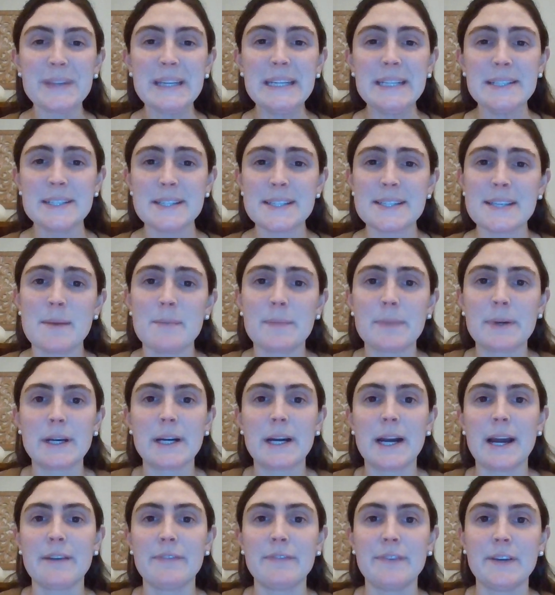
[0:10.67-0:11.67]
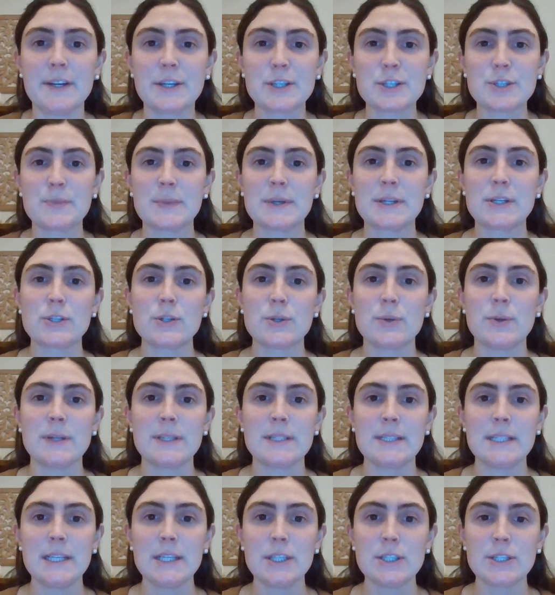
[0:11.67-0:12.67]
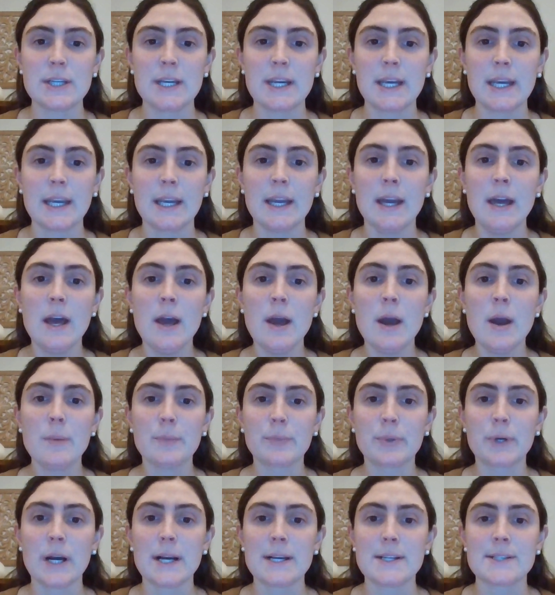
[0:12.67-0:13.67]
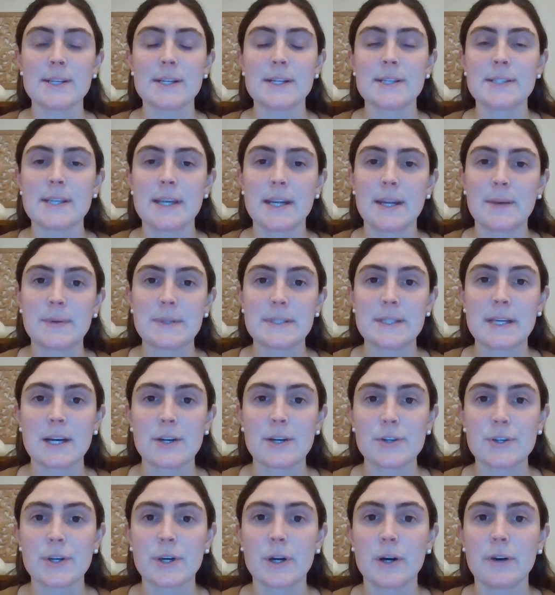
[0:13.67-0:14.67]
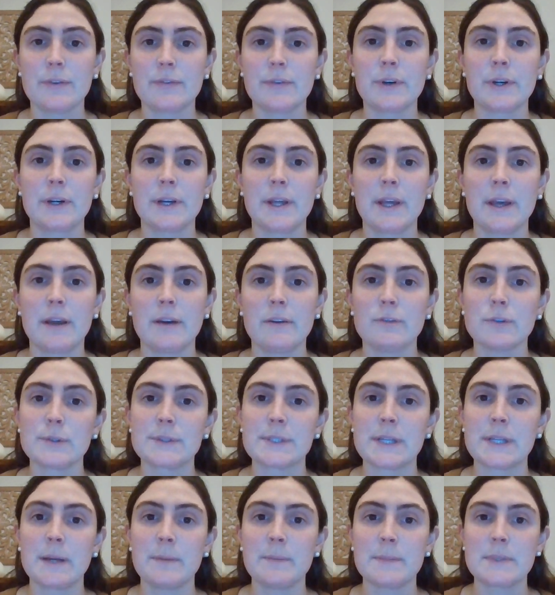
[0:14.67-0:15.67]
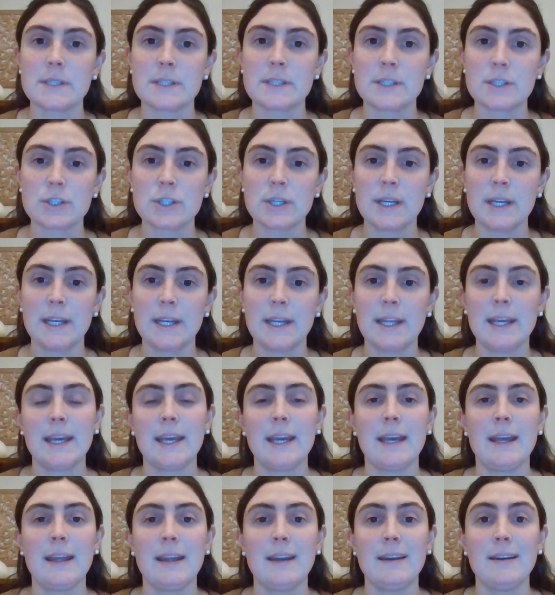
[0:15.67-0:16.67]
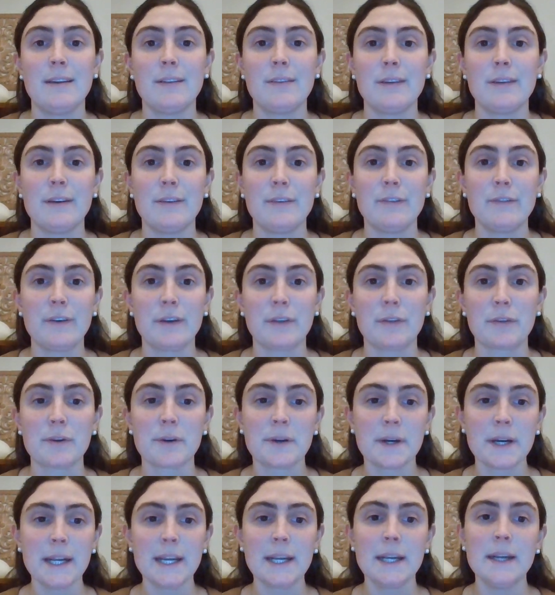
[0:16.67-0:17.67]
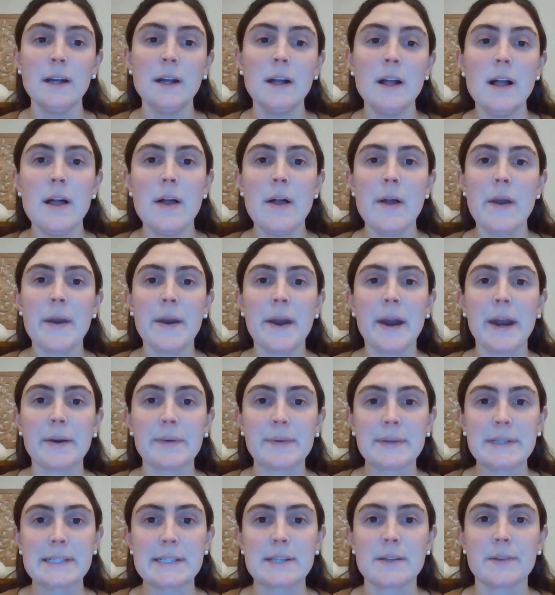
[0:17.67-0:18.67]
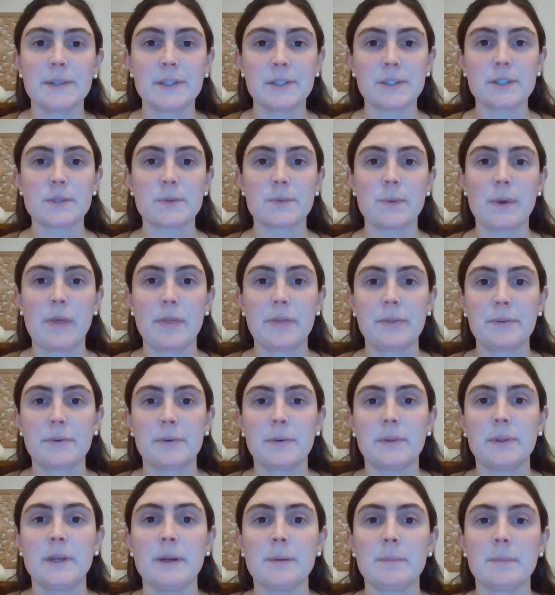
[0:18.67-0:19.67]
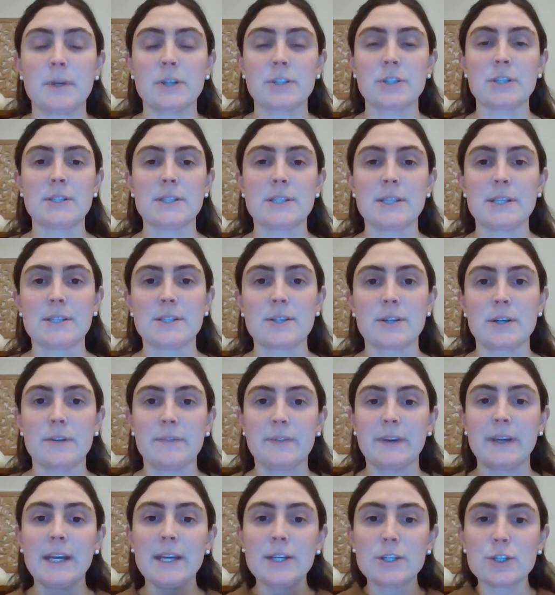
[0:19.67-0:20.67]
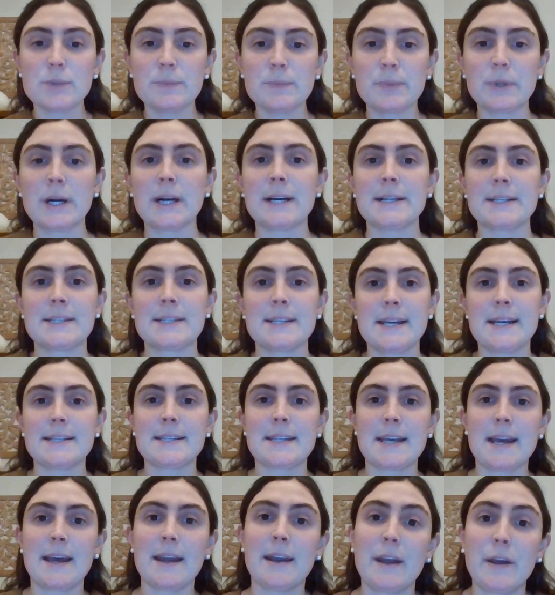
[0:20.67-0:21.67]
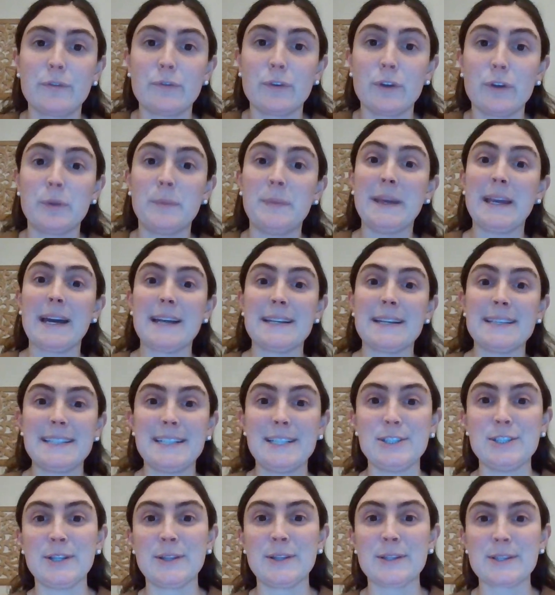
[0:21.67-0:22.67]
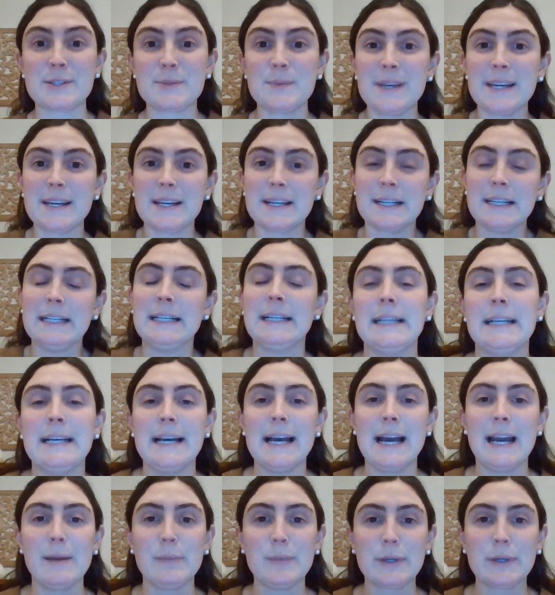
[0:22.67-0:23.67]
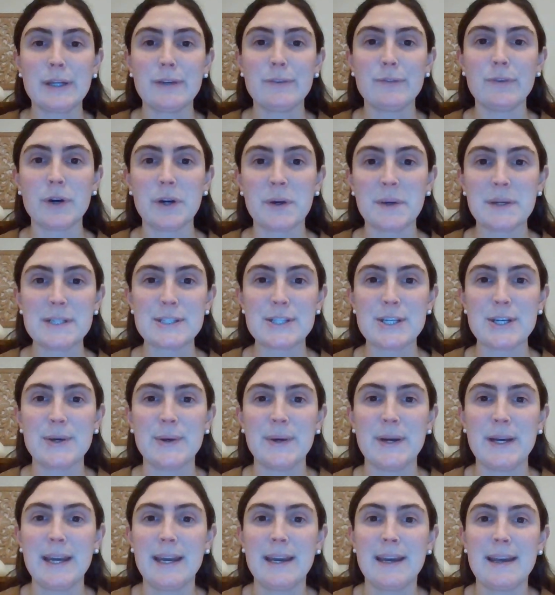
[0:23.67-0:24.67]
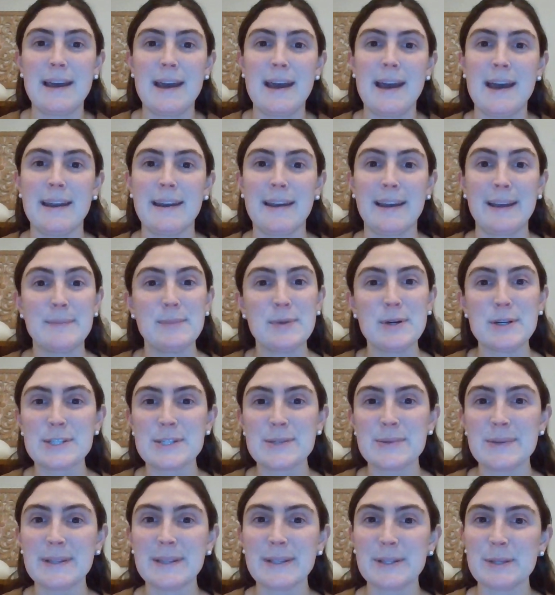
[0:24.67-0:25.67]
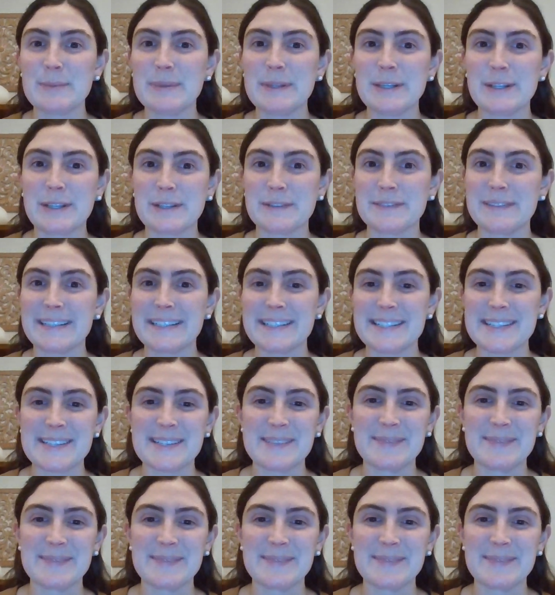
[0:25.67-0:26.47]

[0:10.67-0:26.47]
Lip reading: In December, I finished my student teaching process and I was actually offered a full-time position in the 5th grade. I recently just went through the emergency certification process and I fully began teaching this week. I'm looking forward to it and I'm also a little bit nervous.